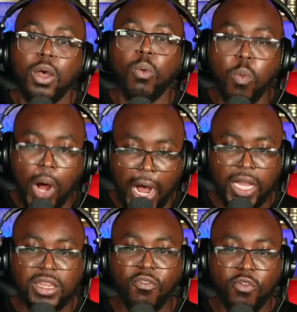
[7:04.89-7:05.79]

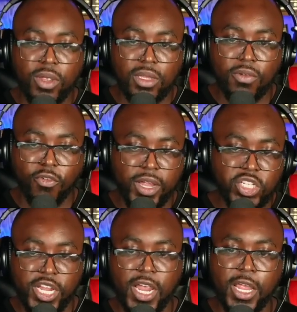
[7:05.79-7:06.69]
While
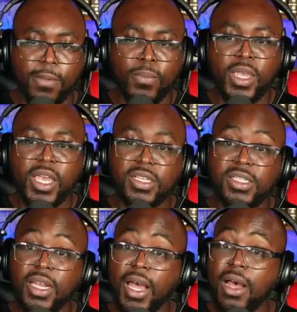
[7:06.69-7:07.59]
differentiating
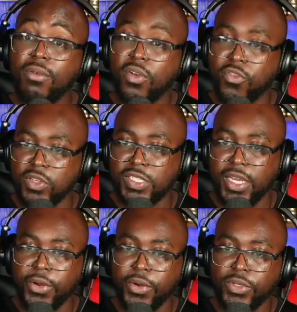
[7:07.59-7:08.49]
his love for
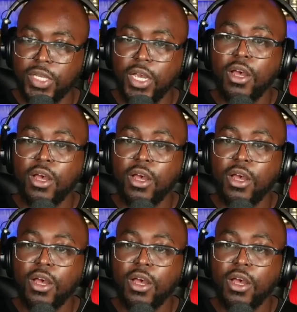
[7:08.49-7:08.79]
sinners